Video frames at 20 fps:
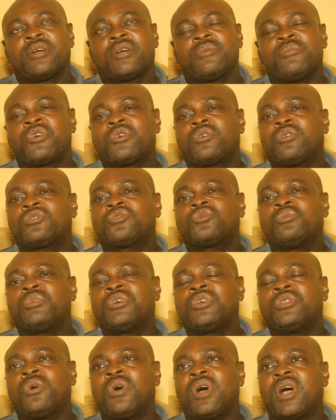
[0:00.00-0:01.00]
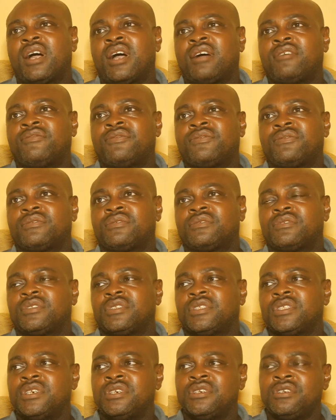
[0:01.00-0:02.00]
because we may not have
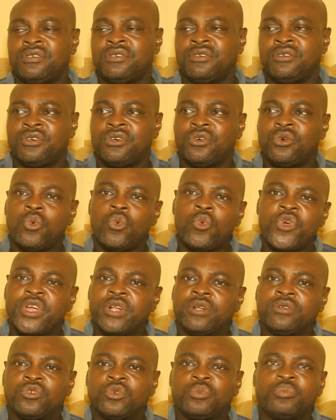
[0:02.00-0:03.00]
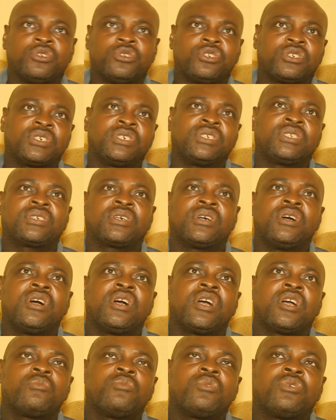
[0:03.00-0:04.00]
the will to push it.
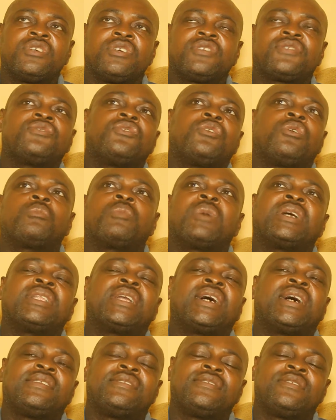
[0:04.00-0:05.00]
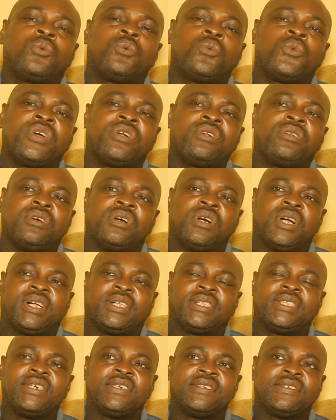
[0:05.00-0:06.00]
But this young man has the will,
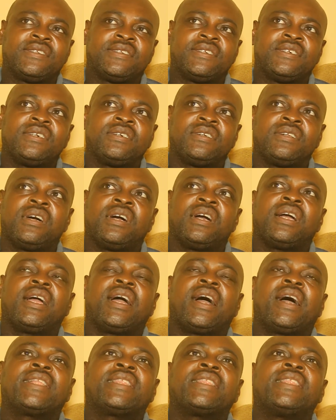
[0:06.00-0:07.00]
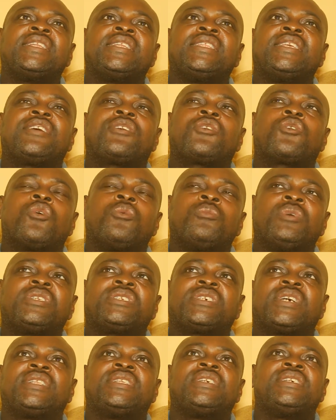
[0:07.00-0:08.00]
the zeal, and then he
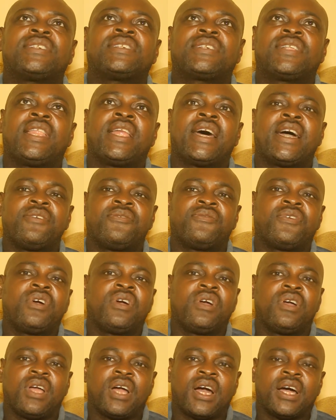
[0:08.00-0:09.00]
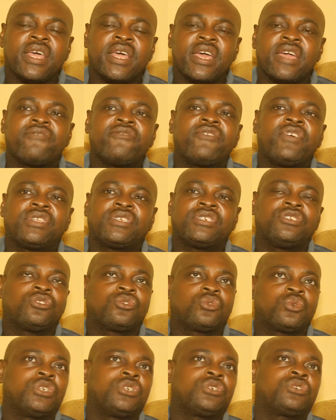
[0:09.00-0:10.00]
committed his life and everything
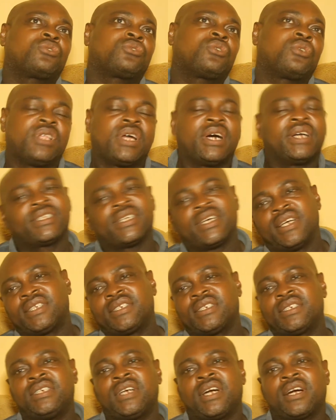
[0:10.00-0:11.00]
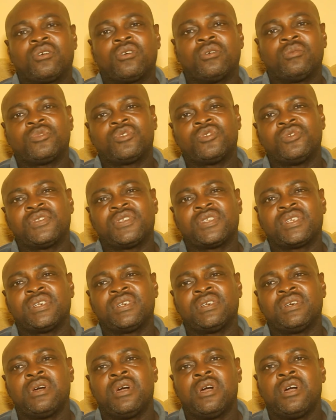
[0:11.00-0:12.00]
to ensure that Echija come to stay.
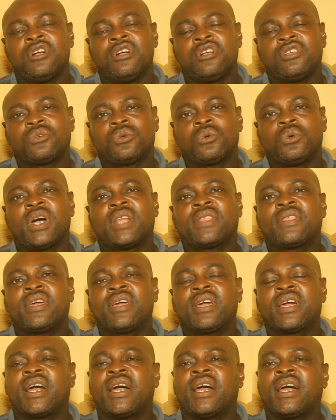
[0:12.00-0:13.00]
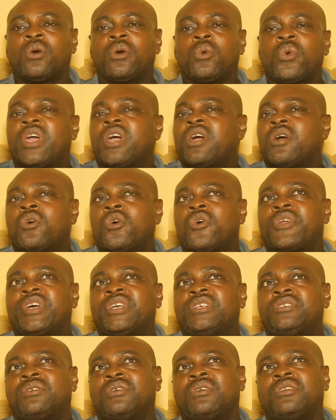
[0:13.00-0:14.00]
So I think we
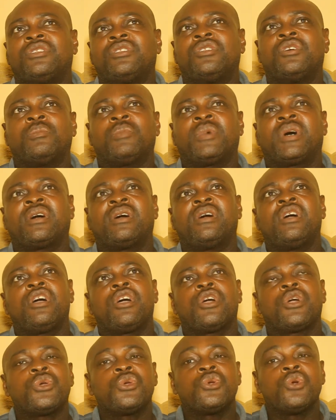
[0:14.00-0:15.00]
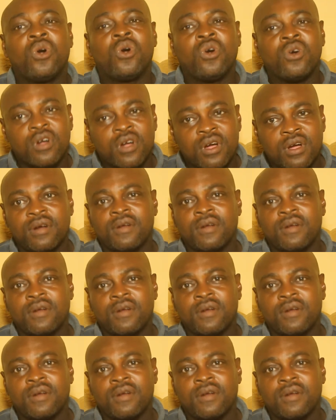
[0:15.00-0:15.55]
encourage all Idoma, young